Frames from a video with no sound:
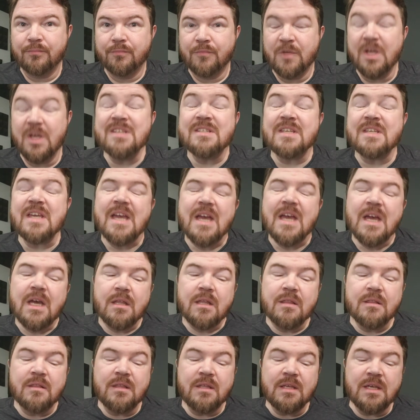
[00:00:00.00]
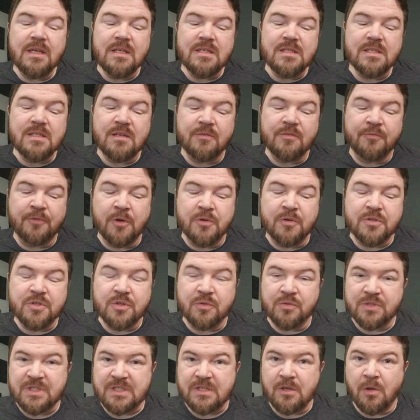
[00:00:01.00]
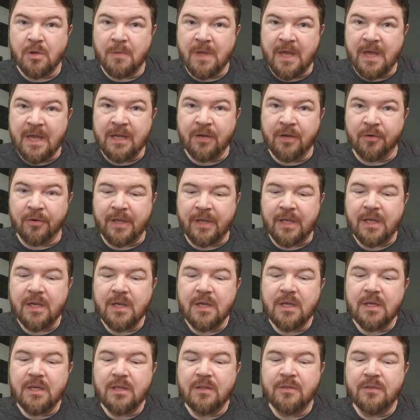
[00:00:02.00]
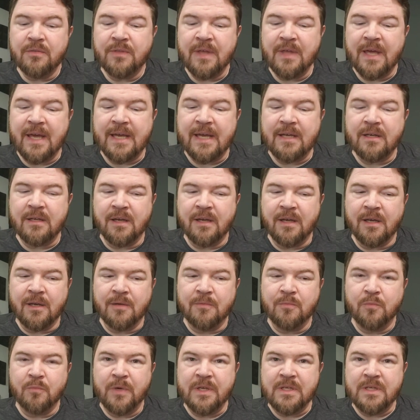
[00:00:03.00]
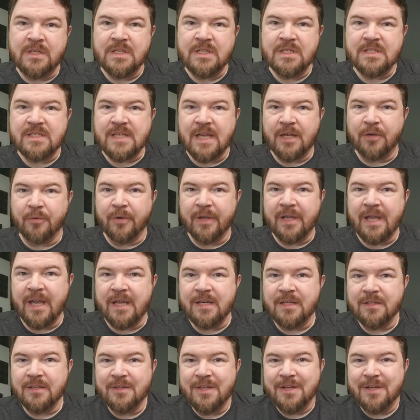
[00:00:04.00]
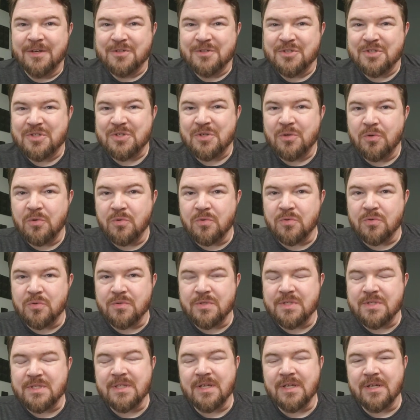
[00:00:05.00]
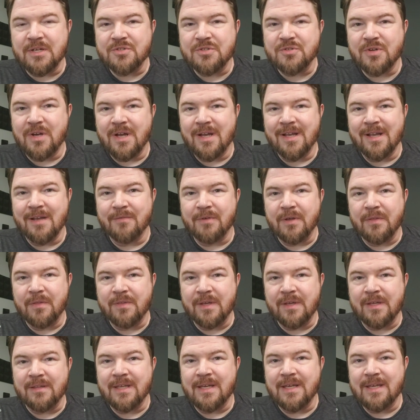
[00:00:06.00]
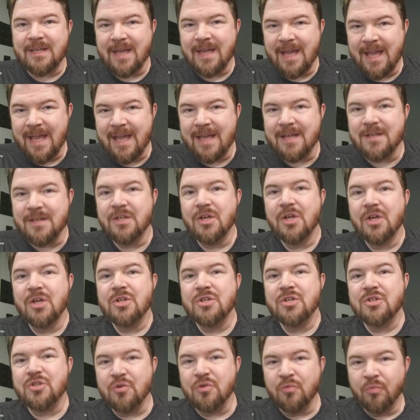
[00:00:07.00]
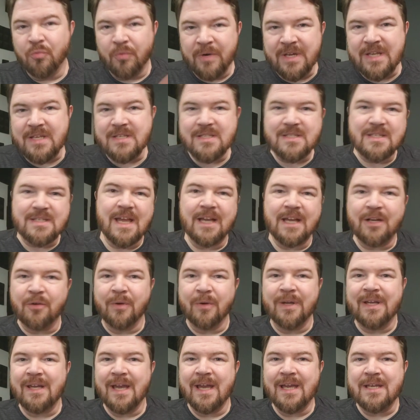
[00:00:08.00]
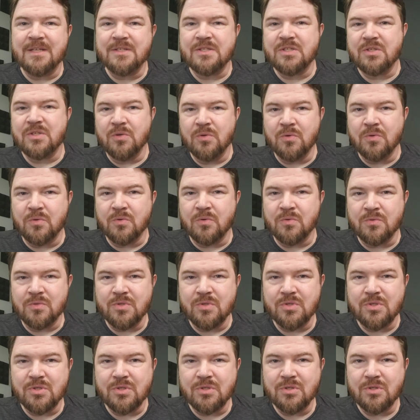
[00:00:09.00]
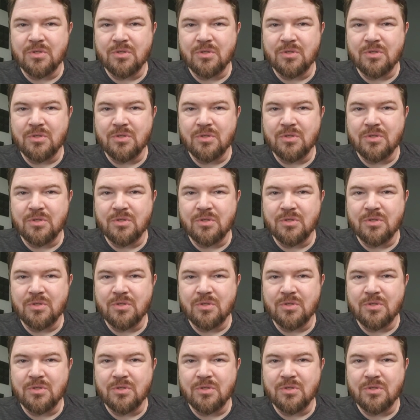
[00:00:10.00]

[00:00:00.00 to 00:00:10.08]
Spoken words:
You see, these folks are still angry that we desegregated their schools. They're trying everything they can to resegregate schools.